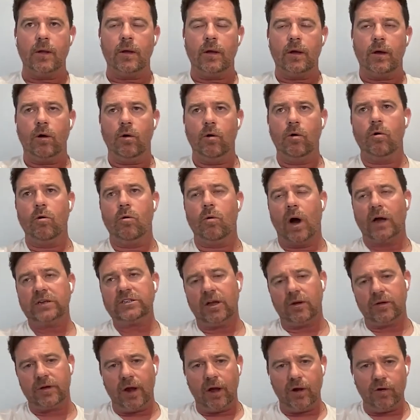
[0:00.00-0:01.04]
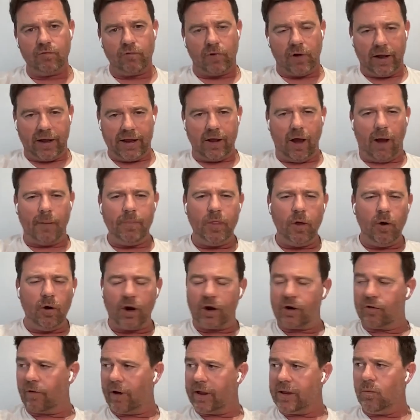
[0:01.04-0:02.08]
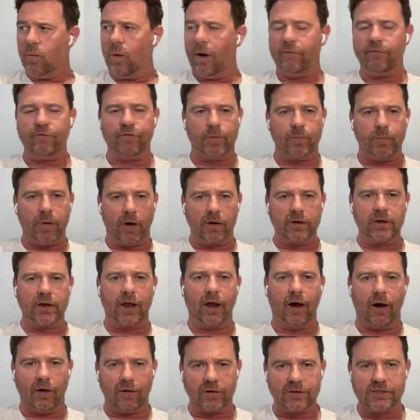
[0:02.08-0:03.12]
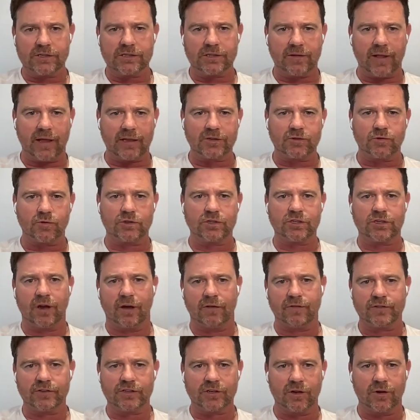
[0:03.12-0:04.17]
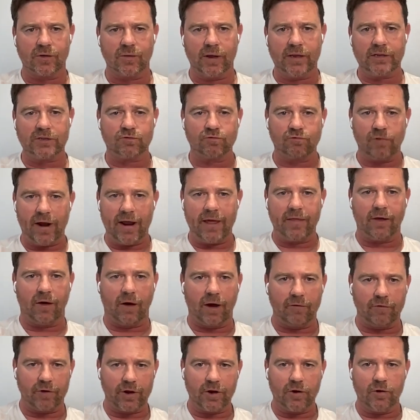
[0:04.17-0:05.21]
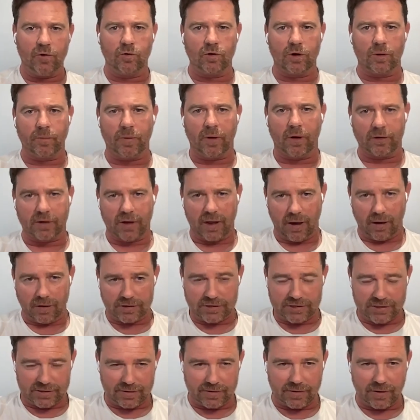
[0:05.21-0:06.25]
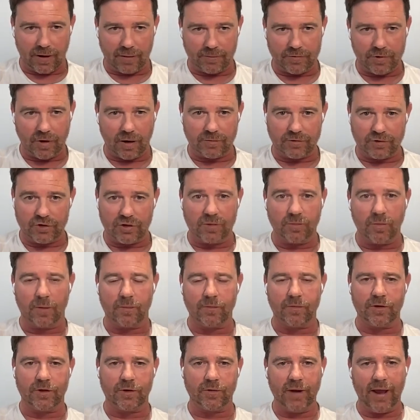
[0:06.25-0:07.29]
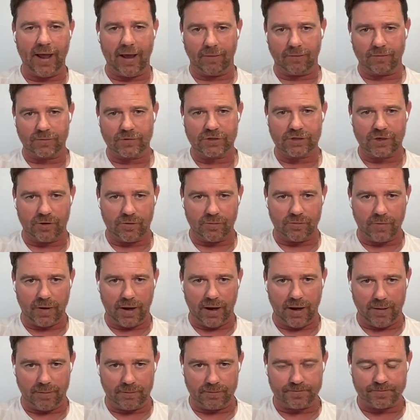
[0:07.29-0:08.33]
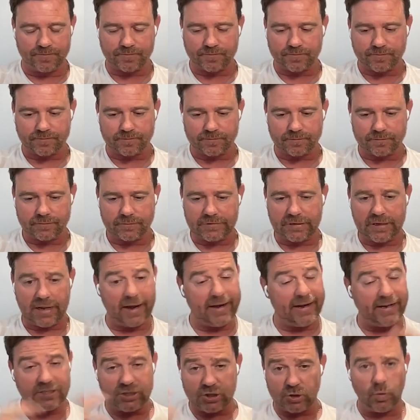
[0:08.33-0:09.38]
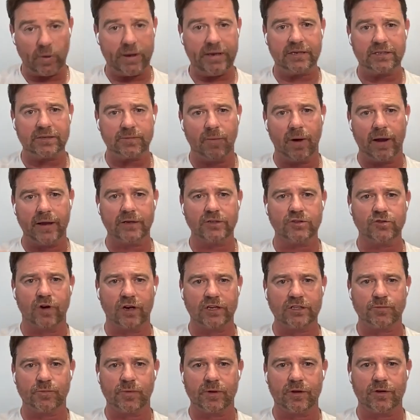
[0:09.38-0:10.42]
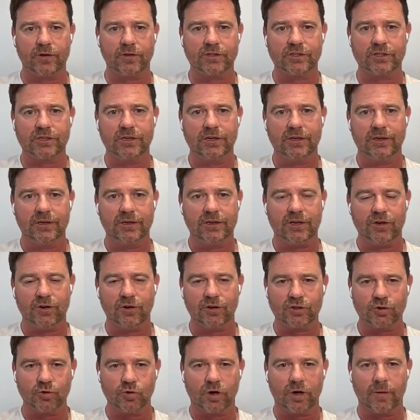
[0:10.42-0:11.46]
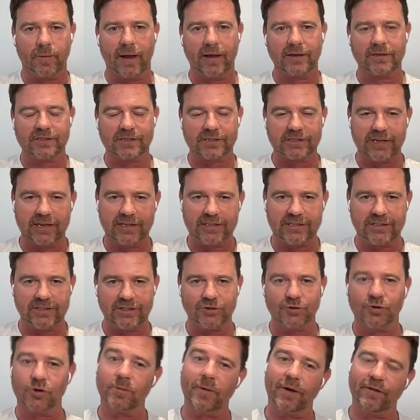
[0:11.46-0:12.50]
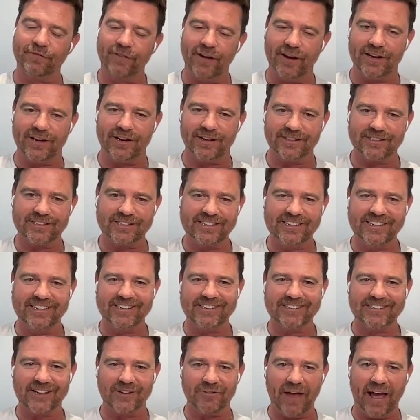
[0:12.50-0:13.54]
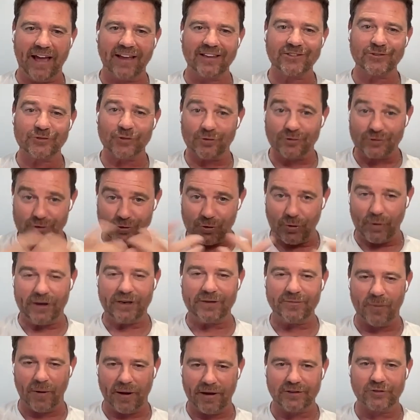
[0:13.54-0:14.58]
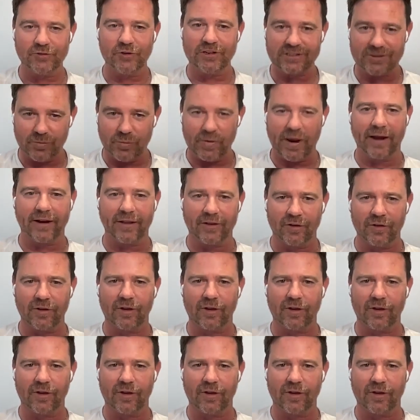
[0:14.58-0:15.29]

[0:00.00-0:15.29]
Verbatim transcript: Oh, I don't know really. I'm not a great one for podcasts and that sort of stuff. So it's rare that I record a podcast, and I'm, I'm doing one that you now. So, um, and it tweaked my interest because you're not talking about successes, you're talking about failures. So that sort of tweaked my mm-hmm. interest. And we had a good